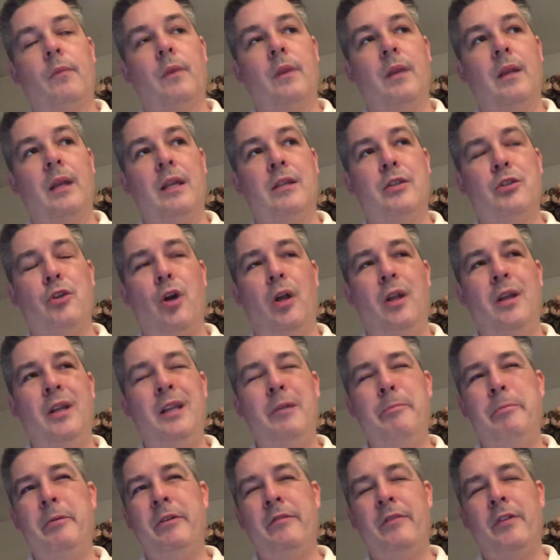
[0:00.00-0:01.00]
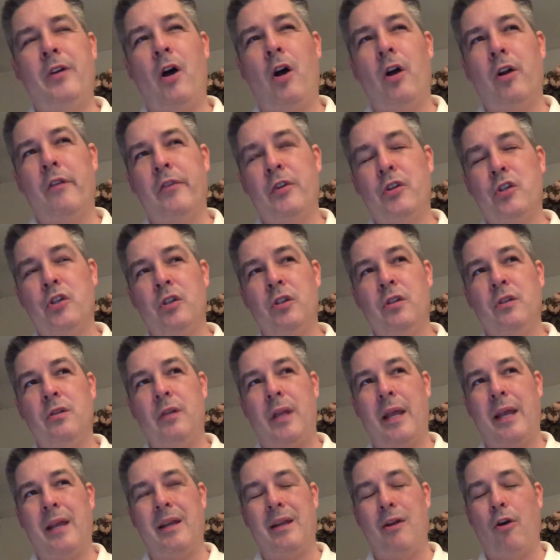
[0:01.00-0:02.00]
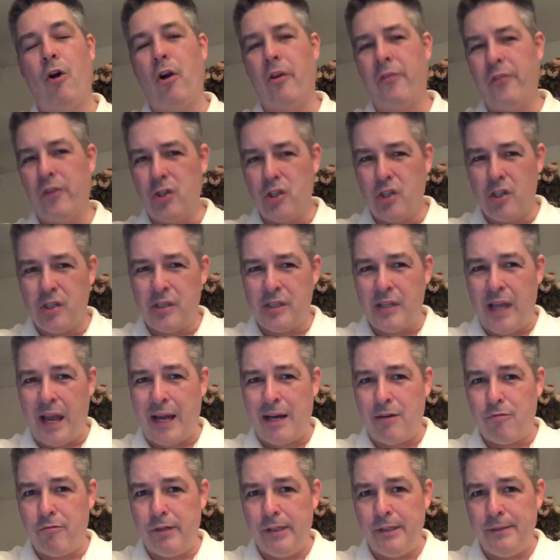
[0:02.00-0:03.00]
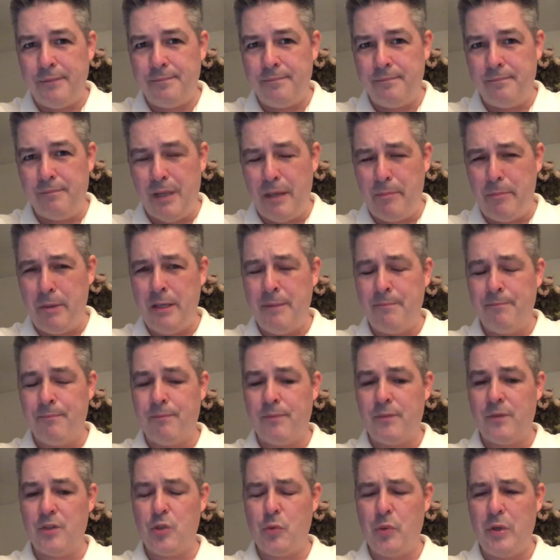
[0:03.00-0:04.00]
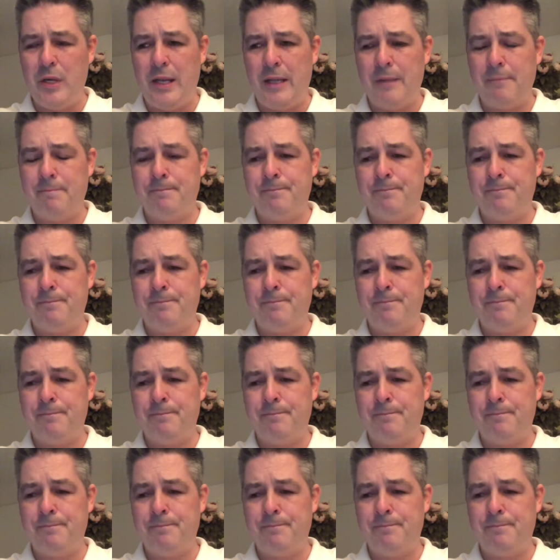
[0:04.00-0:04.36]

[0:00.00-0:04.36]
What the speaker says: It's got a little bit of an artificial saccharin, maybe, sweetener.